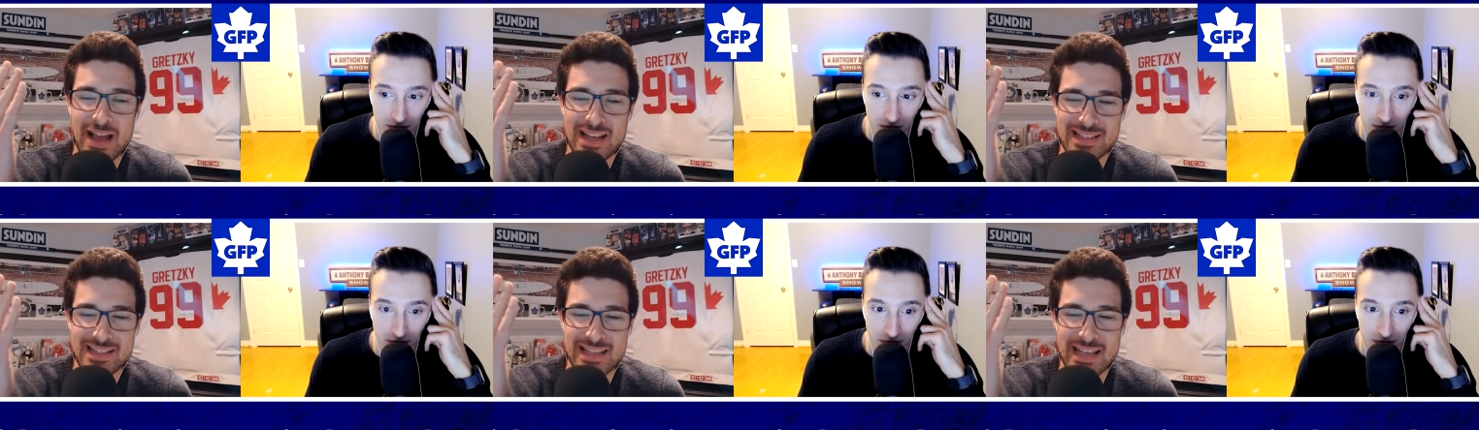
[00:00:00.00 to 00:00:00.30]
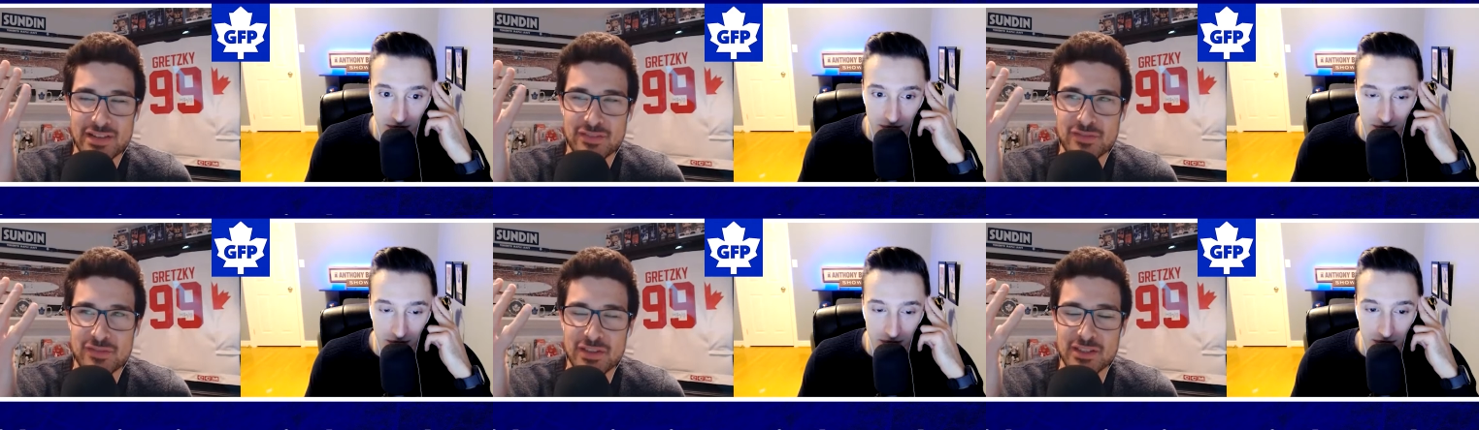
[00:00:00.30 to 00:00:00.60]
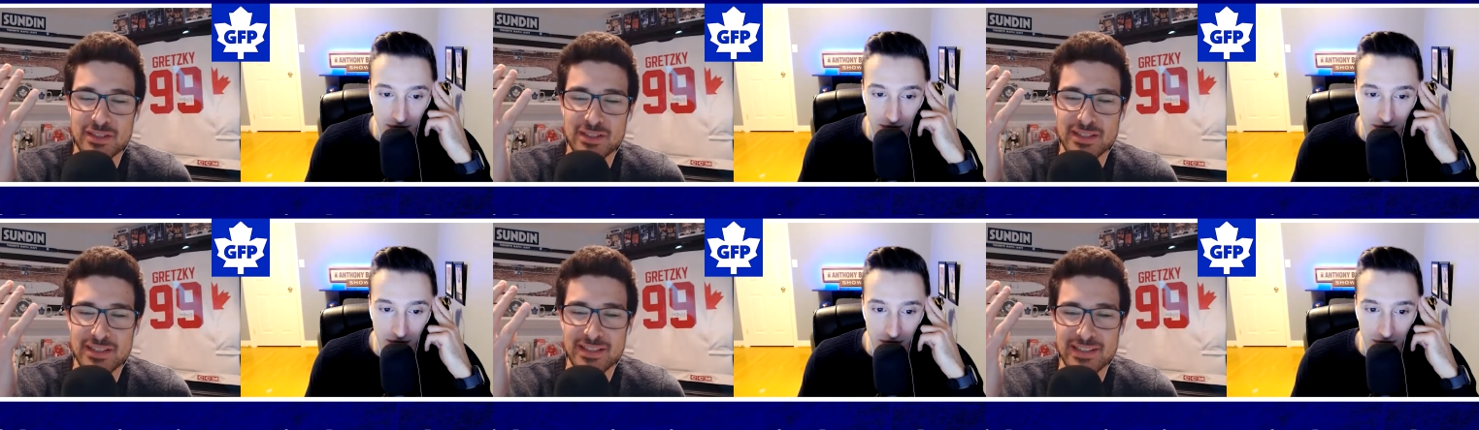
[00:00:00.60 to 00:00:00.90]
Speaker 1: that
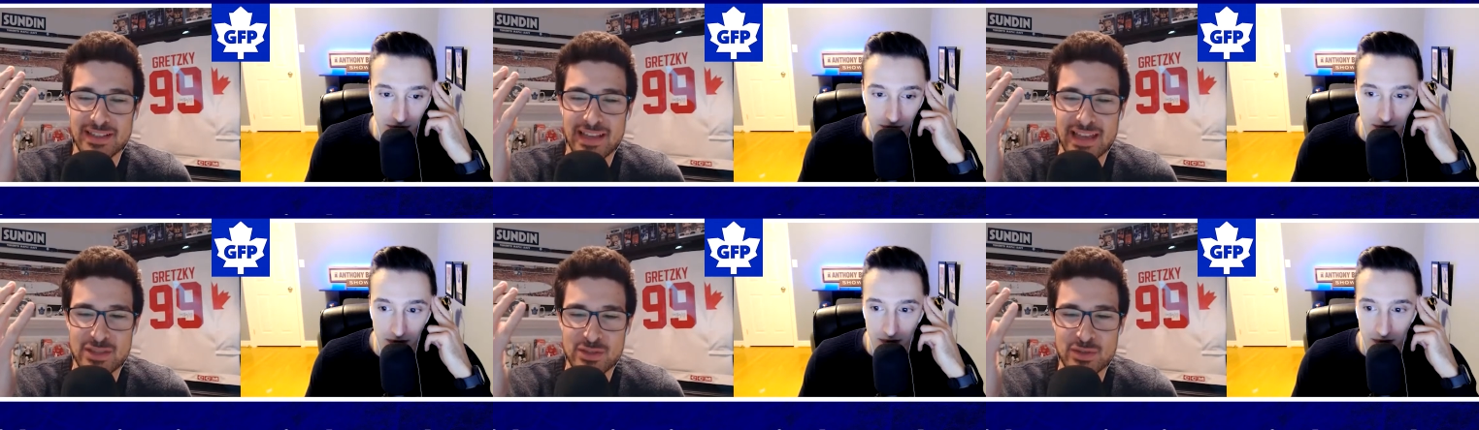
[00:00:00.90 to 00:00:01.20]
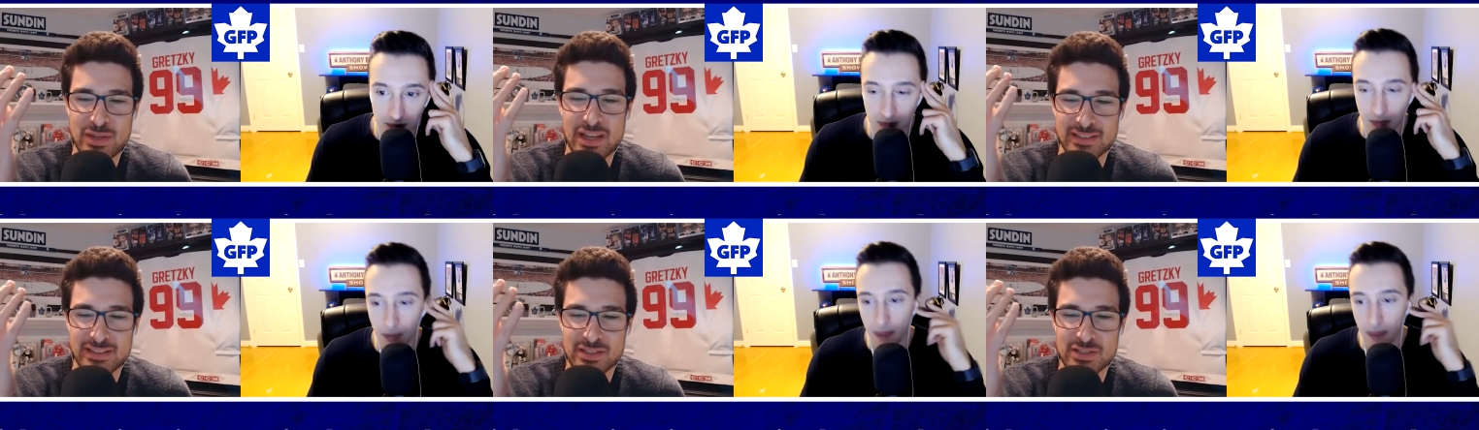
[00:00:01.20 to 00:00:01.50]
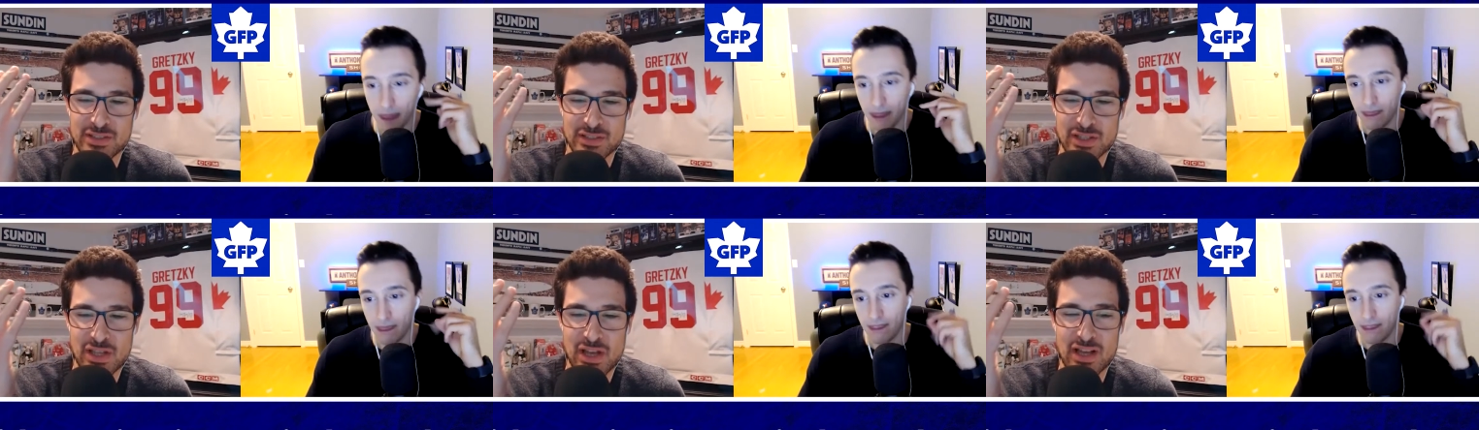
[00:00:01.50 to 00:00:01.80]
feeling, and you get this a
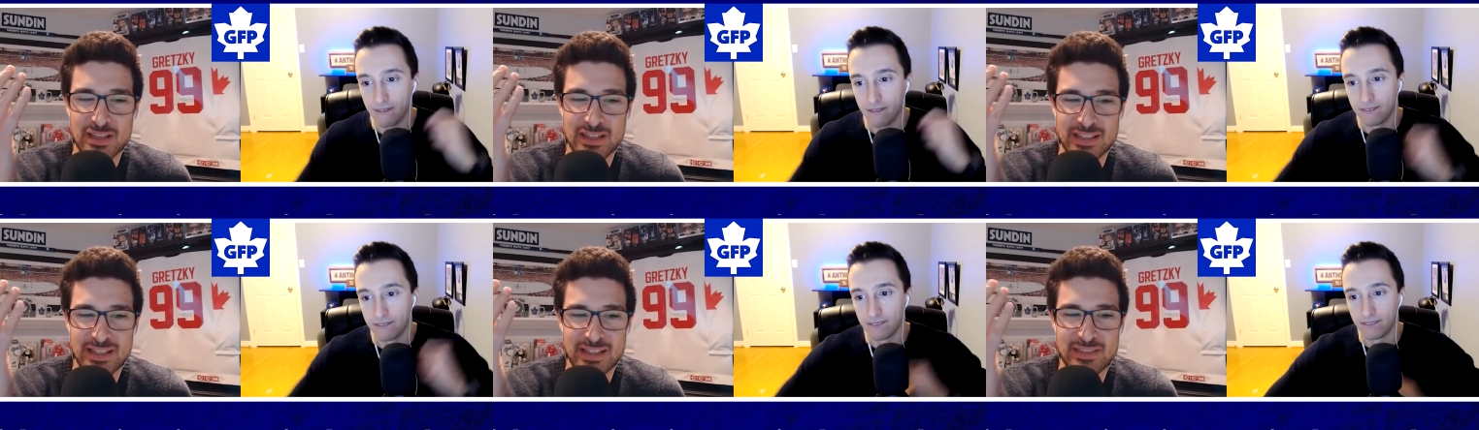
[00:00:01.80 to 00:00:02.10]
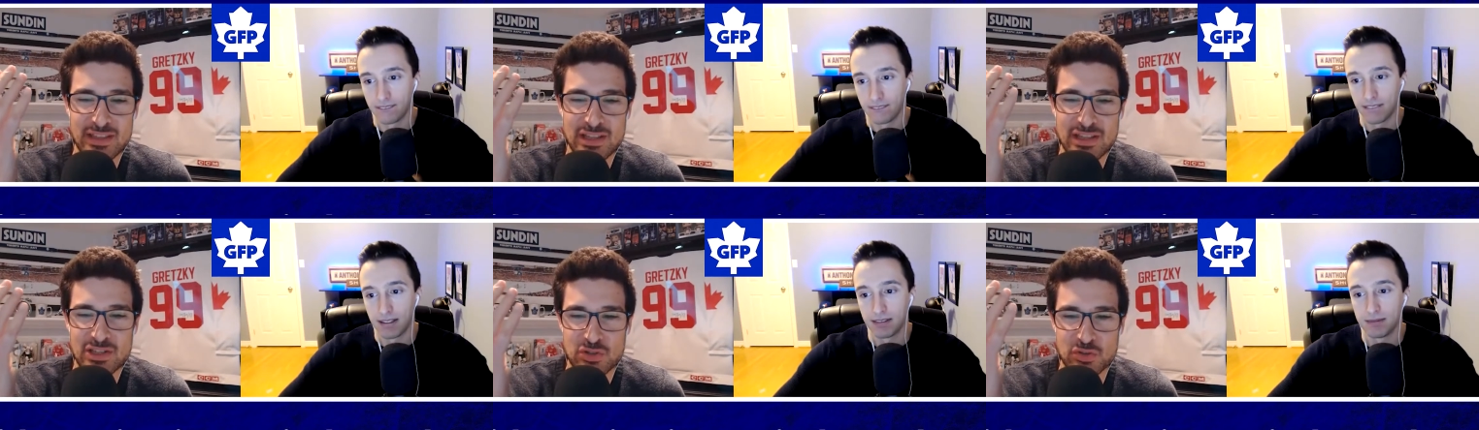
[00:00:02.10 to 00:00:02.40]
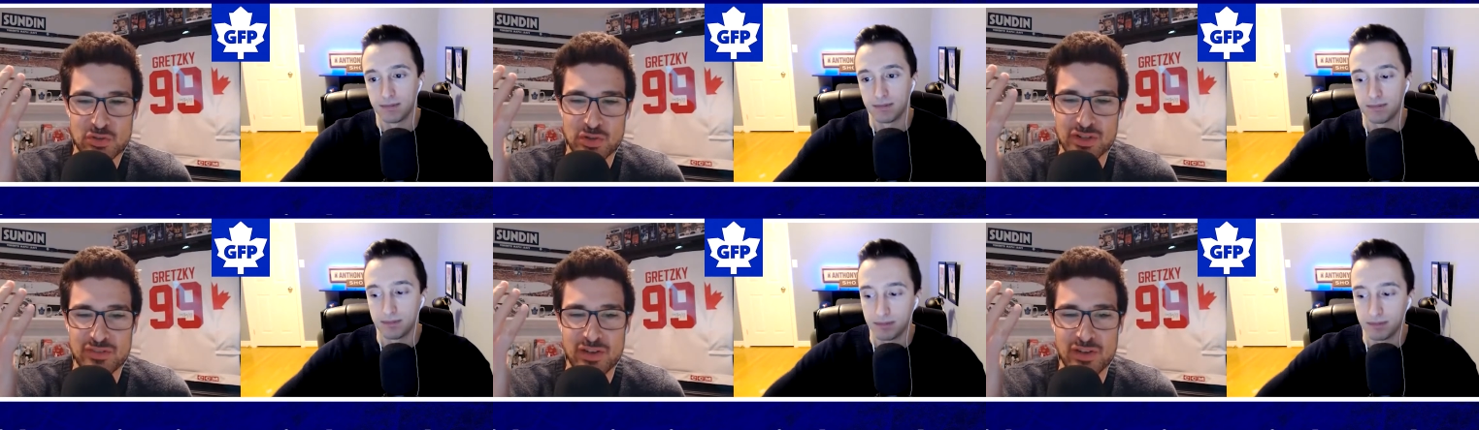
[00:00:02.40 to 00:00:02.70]
lot, like in the
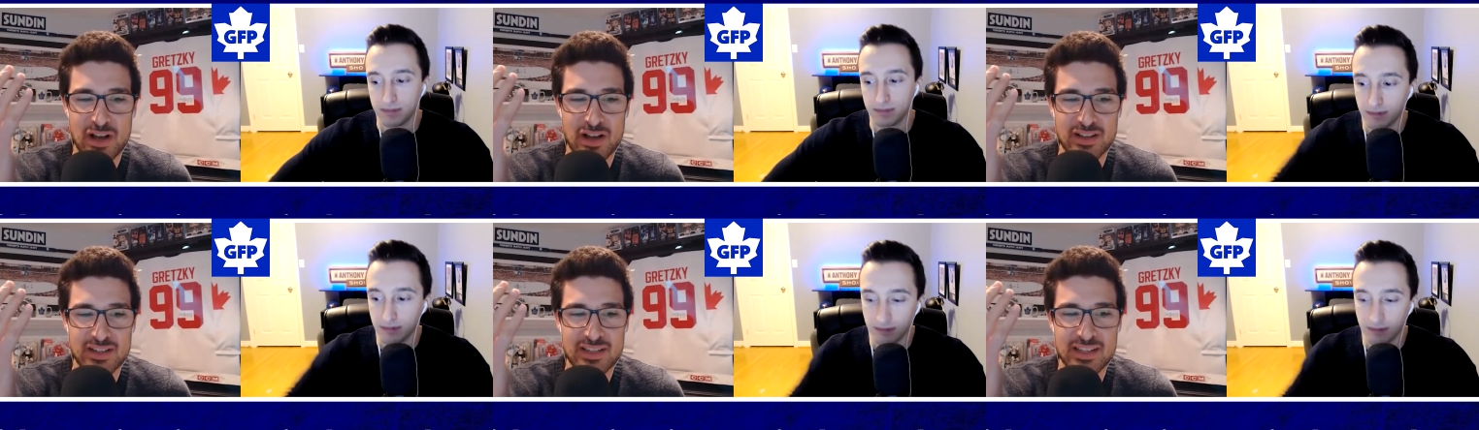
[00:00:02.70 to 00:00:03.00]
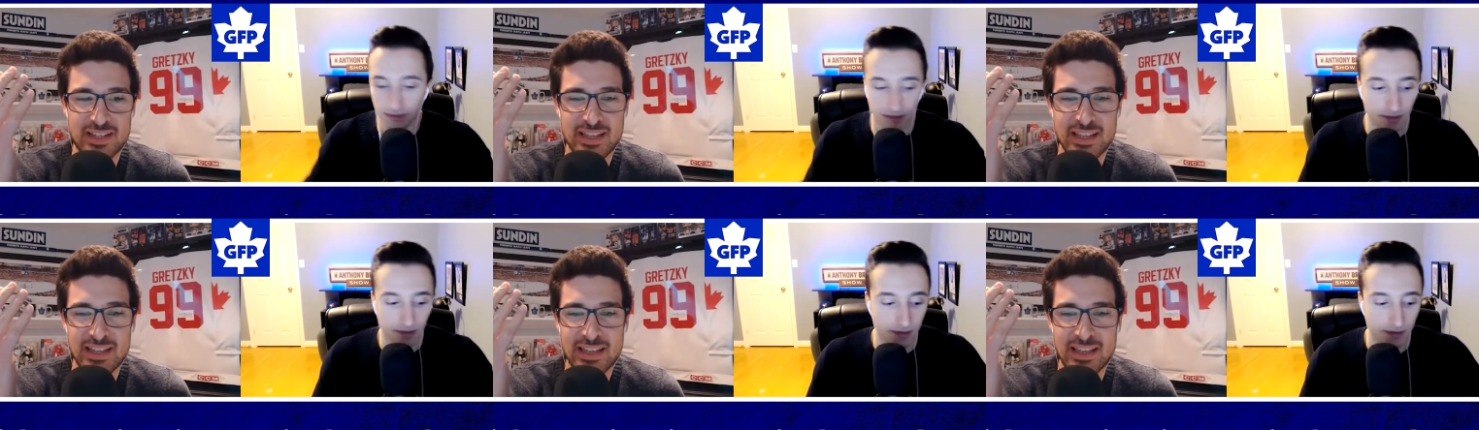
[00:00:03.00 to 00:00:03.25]
history of hockey,